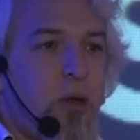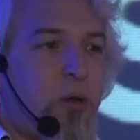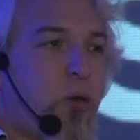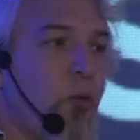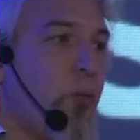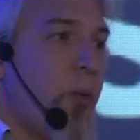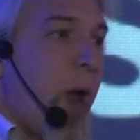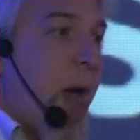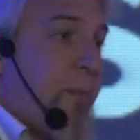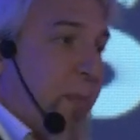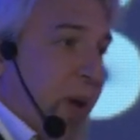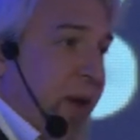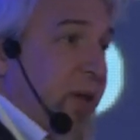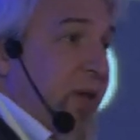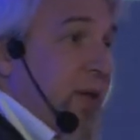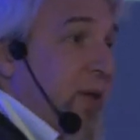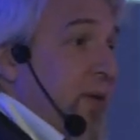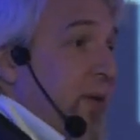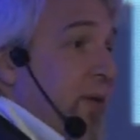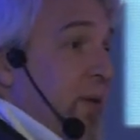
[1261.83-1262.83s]
to wrap
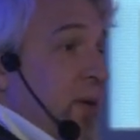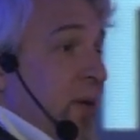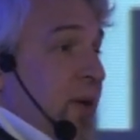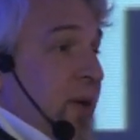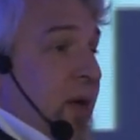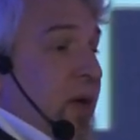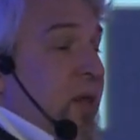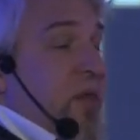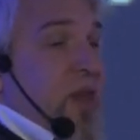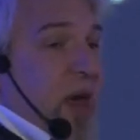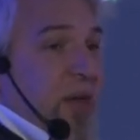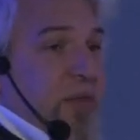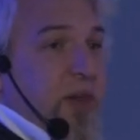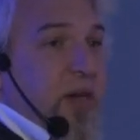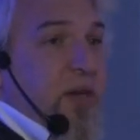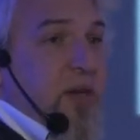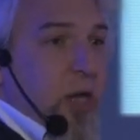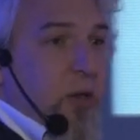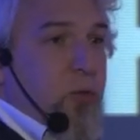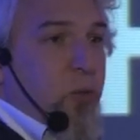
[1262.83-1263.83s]
it in
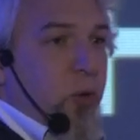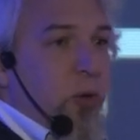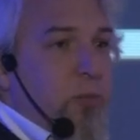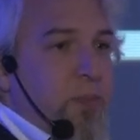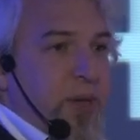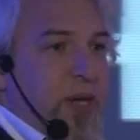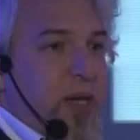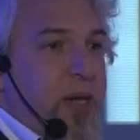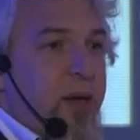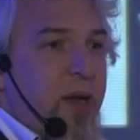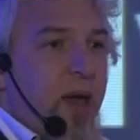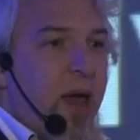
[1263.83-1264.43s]
something that will be